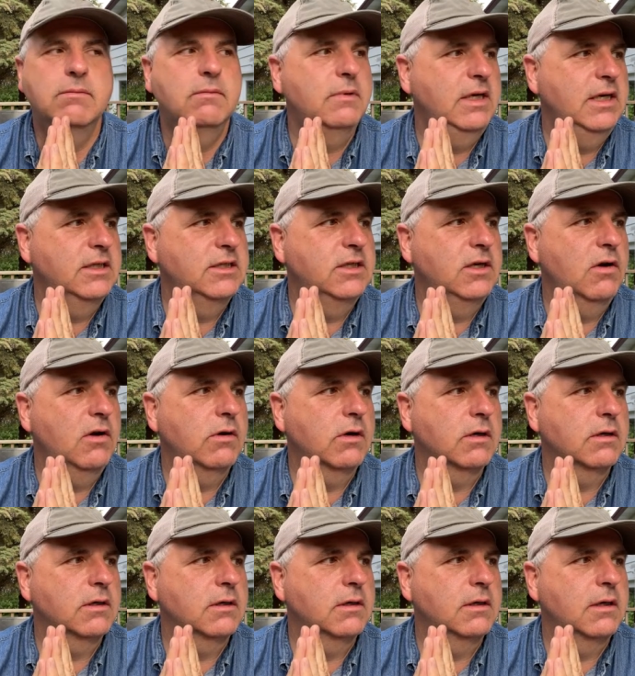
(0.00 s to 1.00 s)
needs
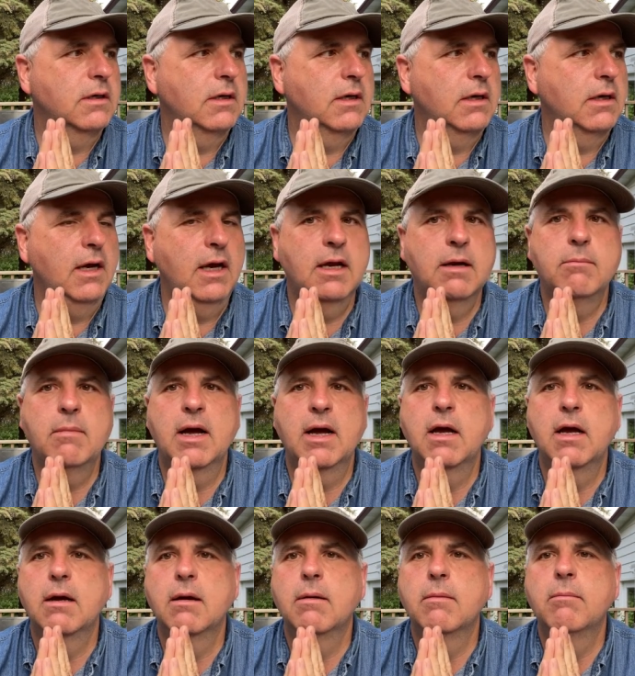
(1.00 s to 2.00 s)
yogurt. And
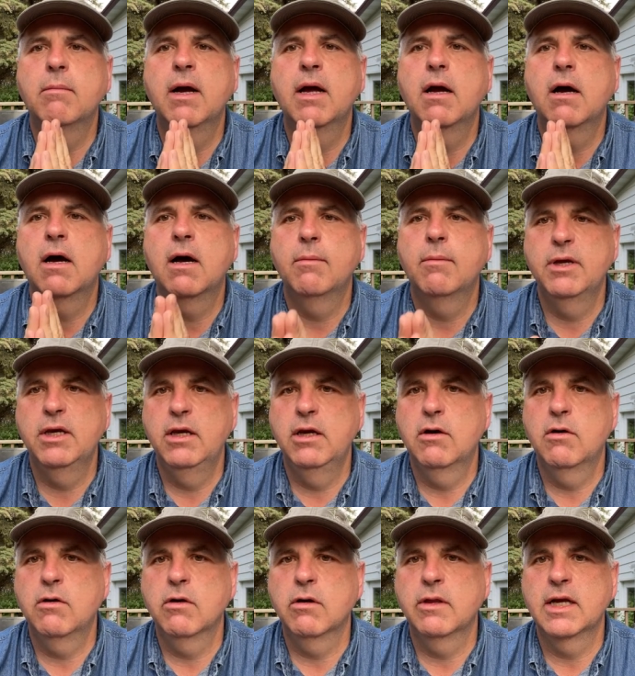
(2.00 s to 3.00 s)
my almond
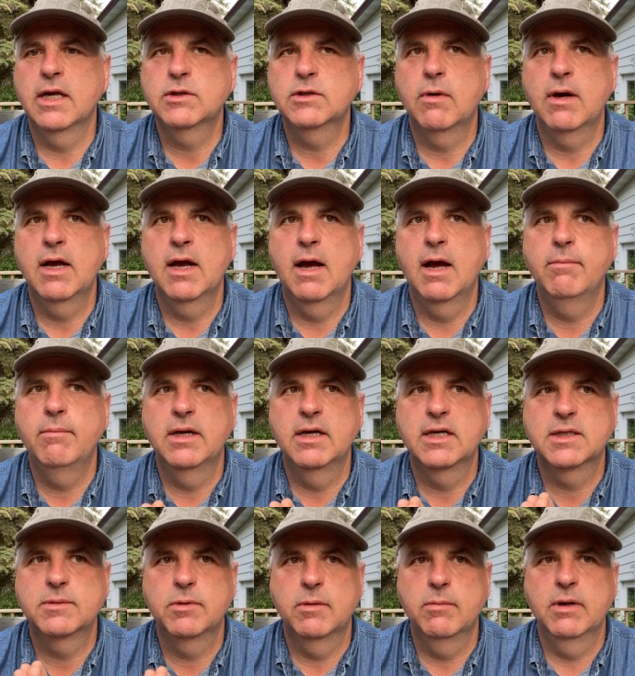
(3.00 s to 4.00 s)
yogurt, that's why I've been
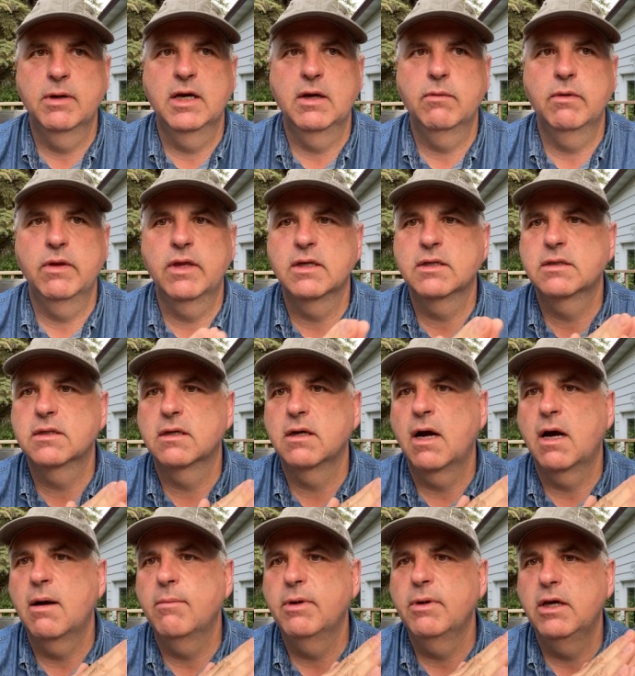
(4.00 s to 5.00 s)
experimenting with this
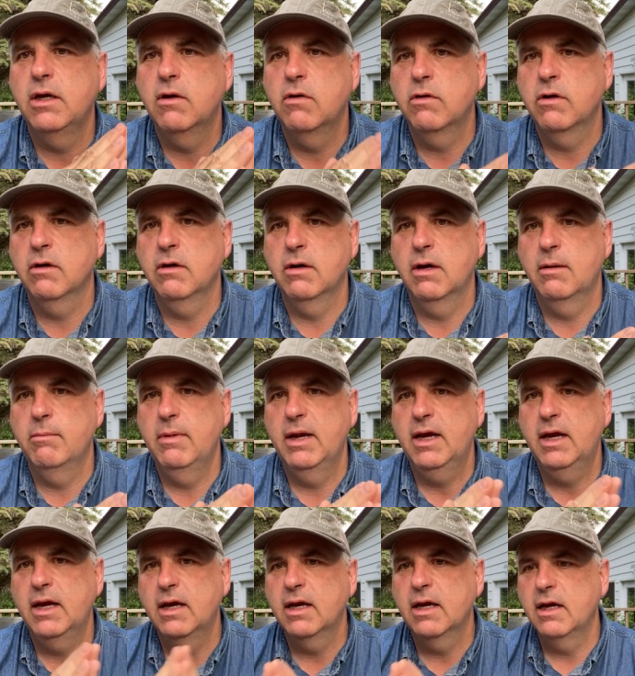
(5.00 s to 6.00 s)
almond yogurt and
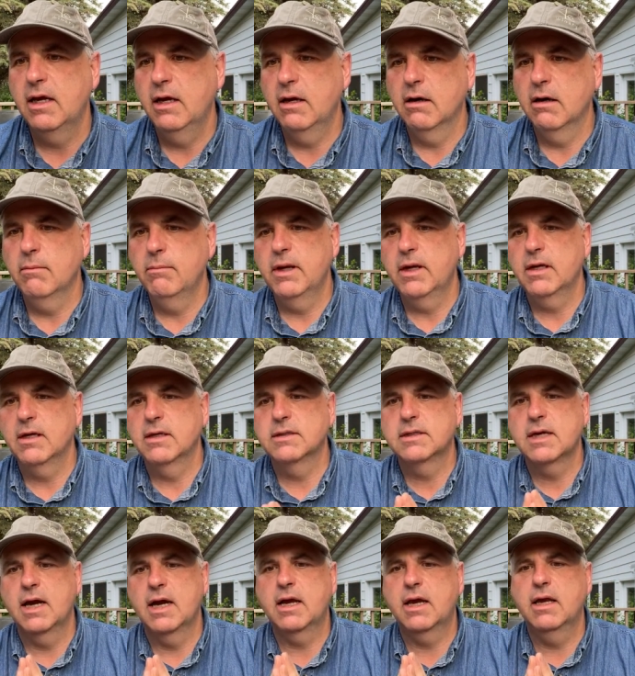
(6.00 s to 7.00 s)
making it here, because
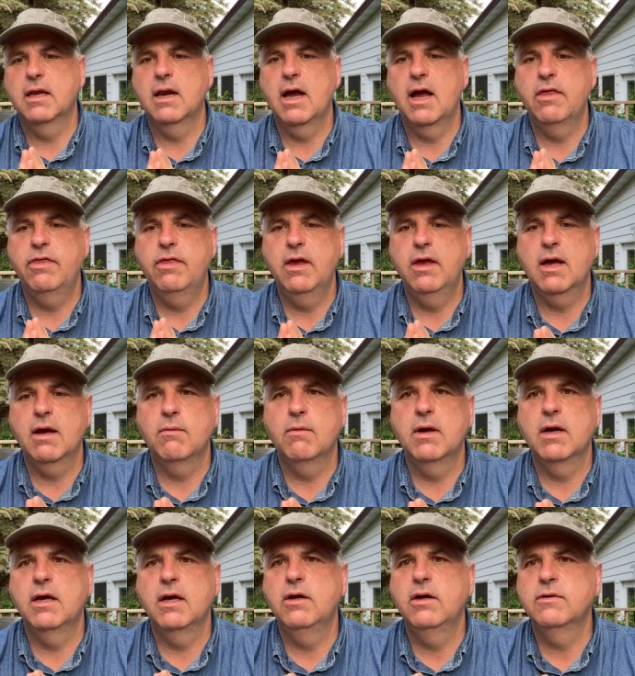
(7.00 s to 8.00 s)
I think I
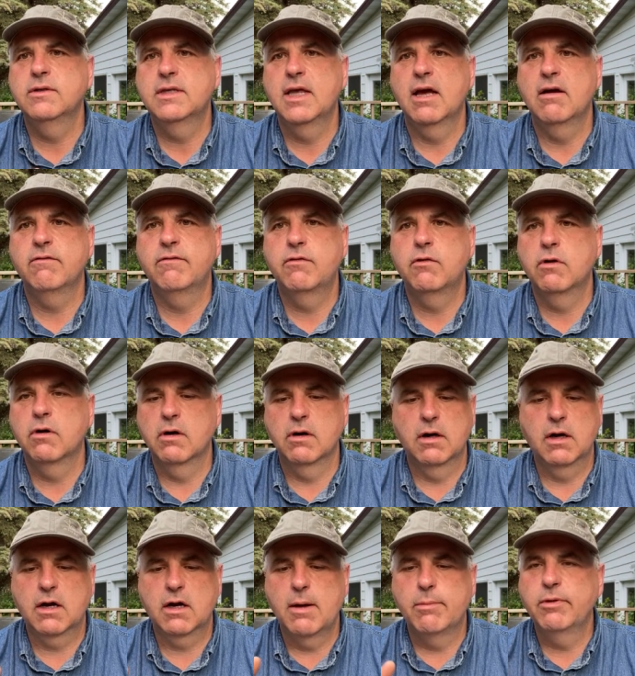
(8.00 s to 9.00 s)
want to use that for
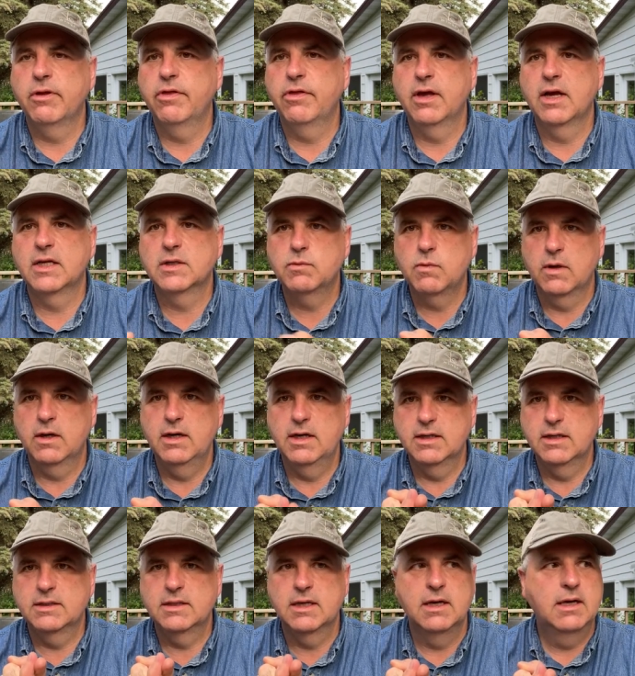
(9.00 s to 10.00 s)
a couple of things. One
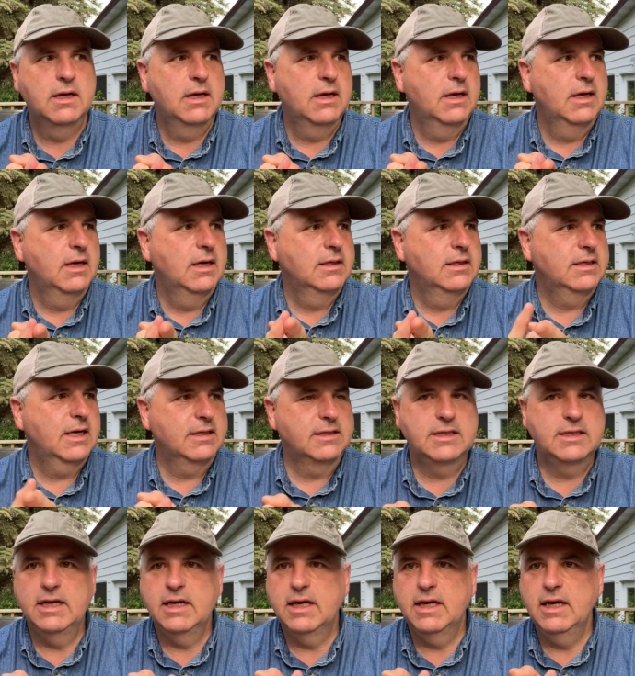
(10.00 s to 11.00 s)
is
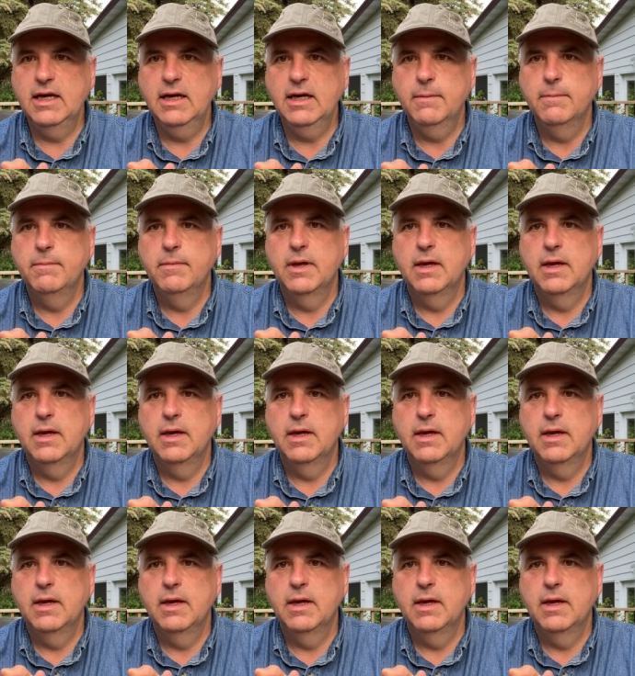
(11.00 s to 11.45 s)
tzatziki.